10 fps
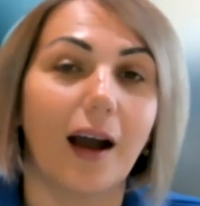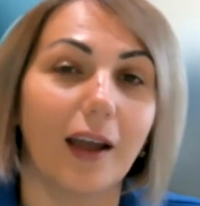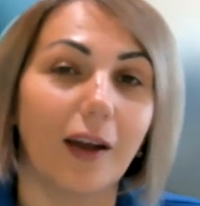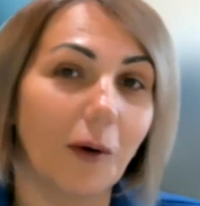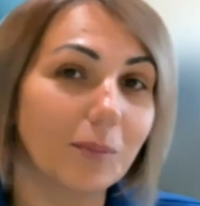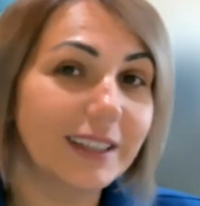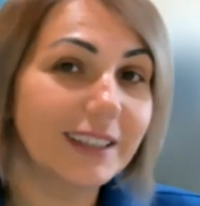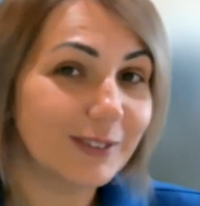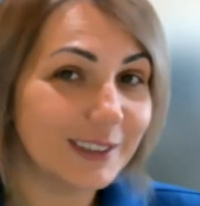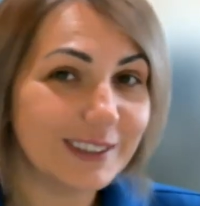I hope
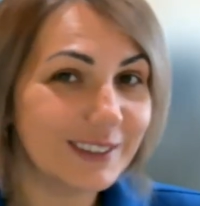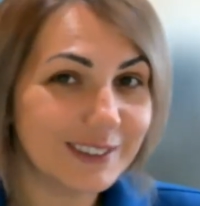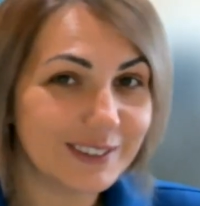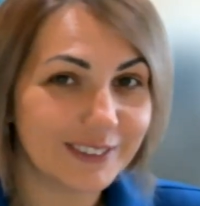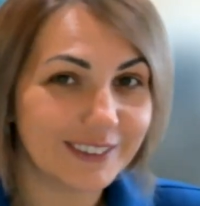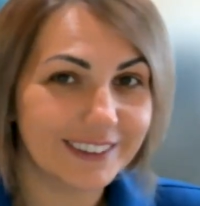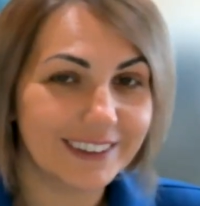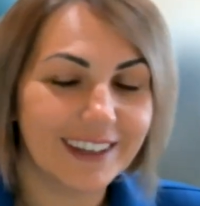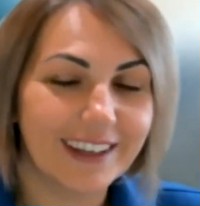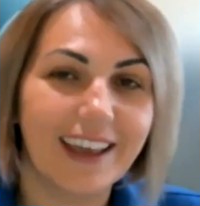this was
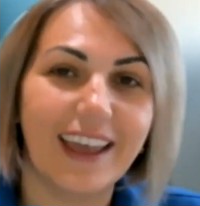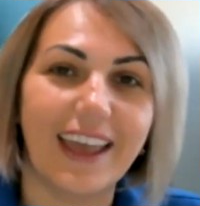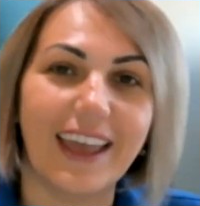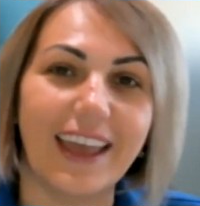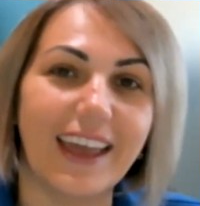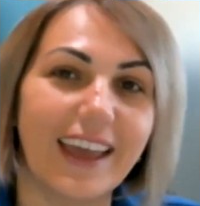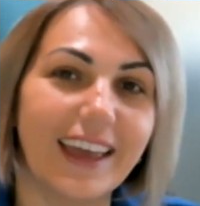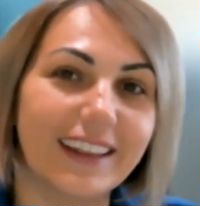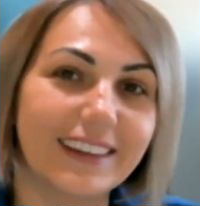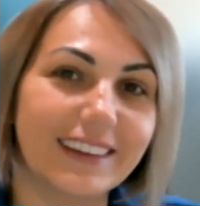useful,
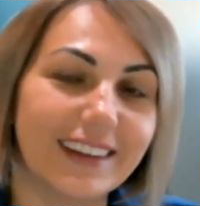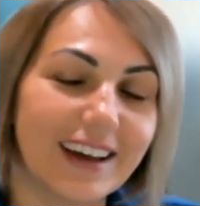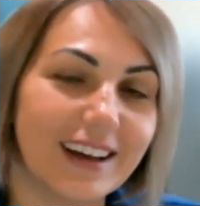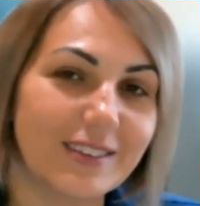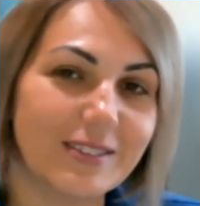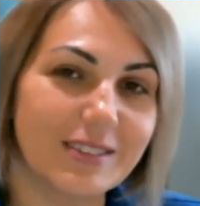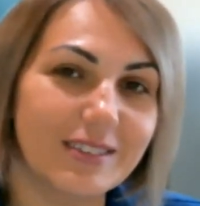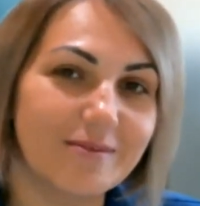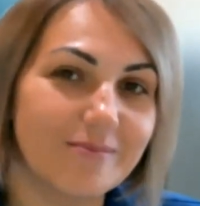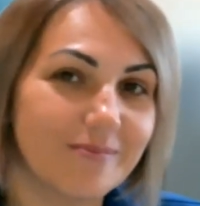and
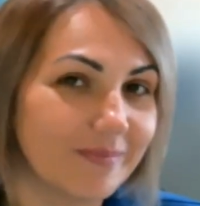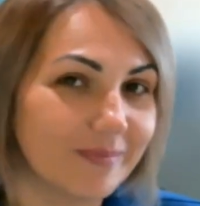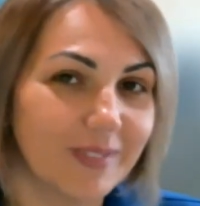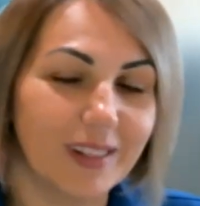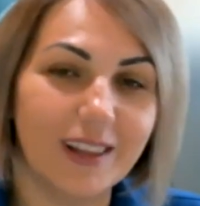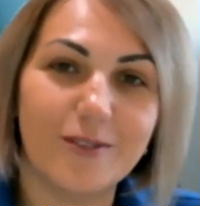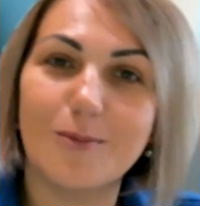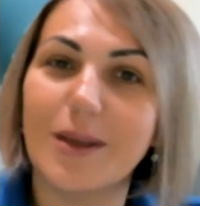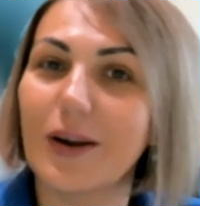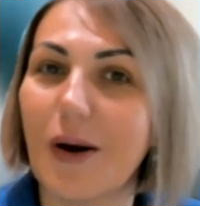
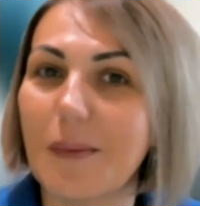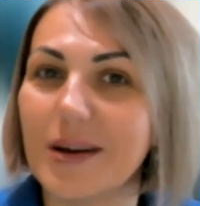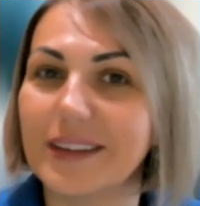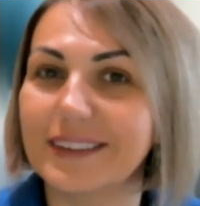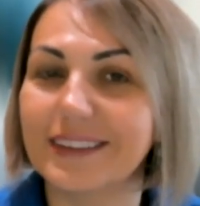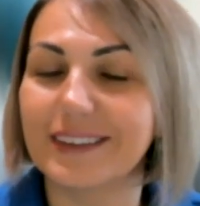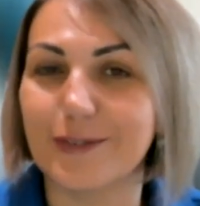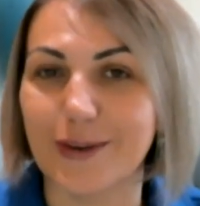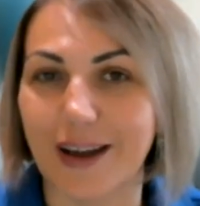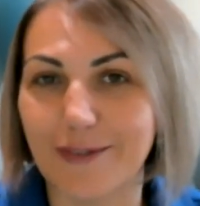leave me a comment
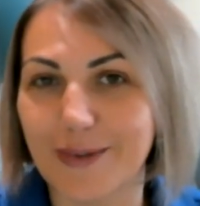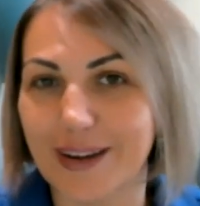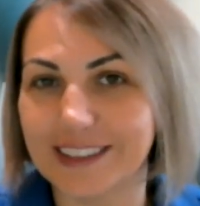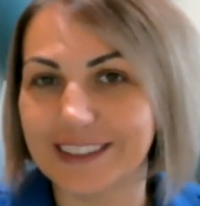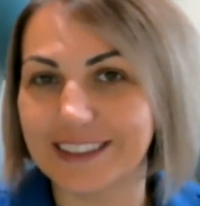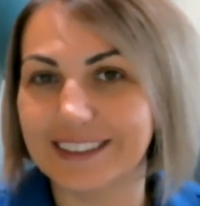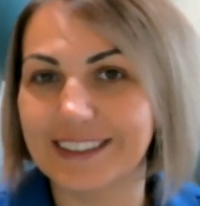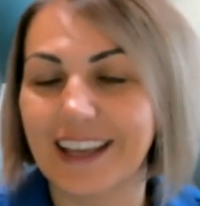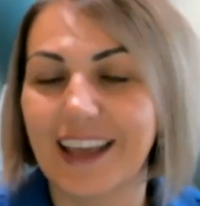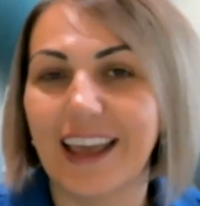if you have
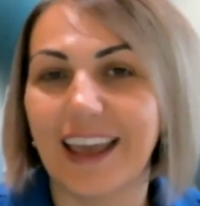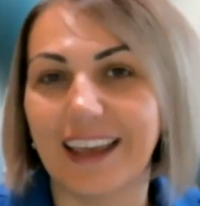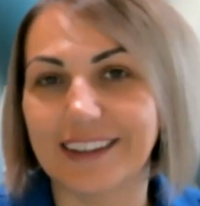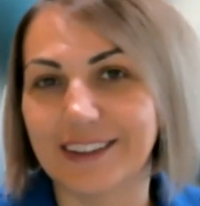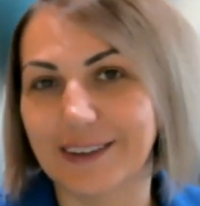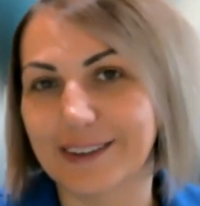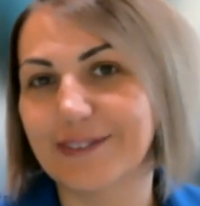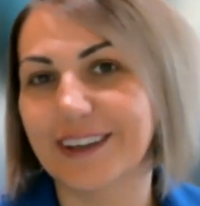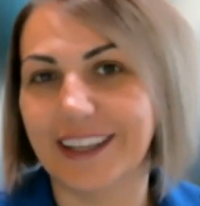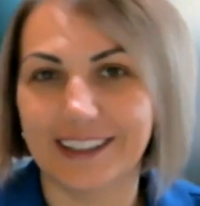questions, and
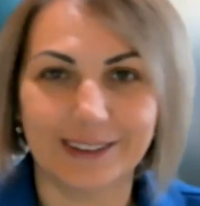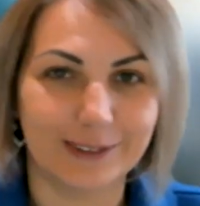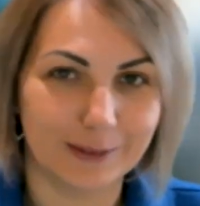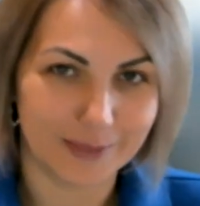don't forget to